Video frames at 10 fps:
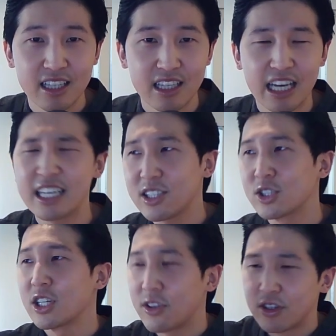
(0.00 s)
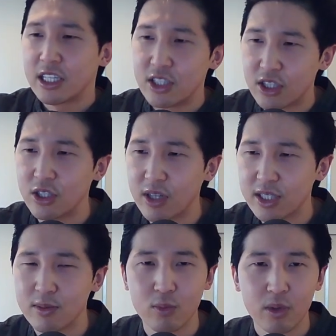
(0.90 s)
I guess there's other things you can do
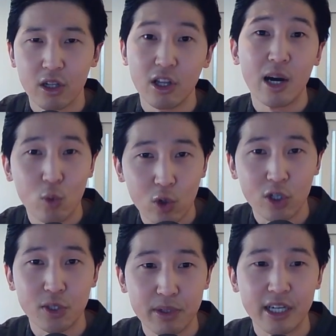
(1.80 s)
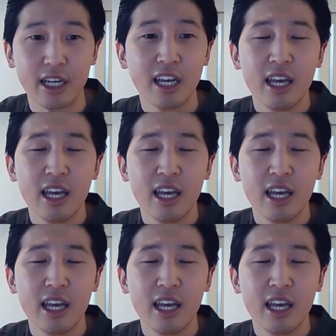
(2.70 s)
that's a lot worse, but